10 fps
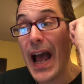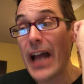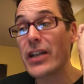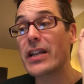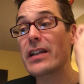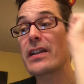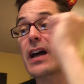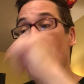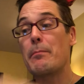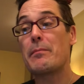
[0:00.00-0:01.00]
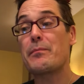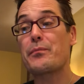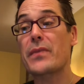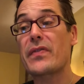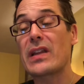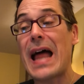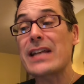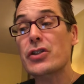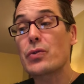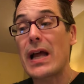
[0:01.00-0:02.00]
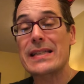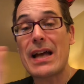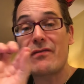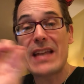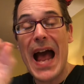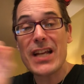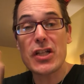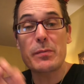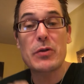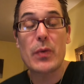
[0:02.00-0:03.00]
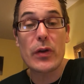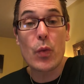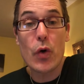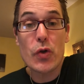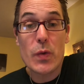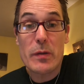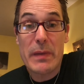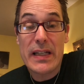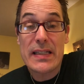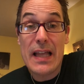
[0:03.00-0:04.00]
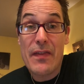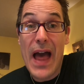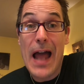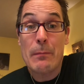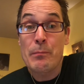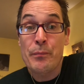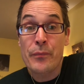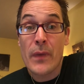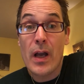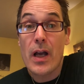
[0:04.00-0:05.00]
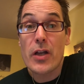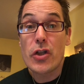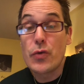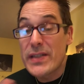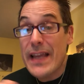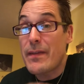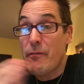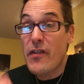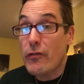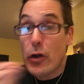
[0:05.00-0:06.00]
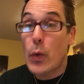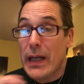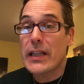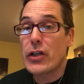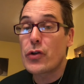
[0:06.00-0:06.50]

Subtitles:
And the last 2 lines have dashes between the words, which means that you say them very quickly.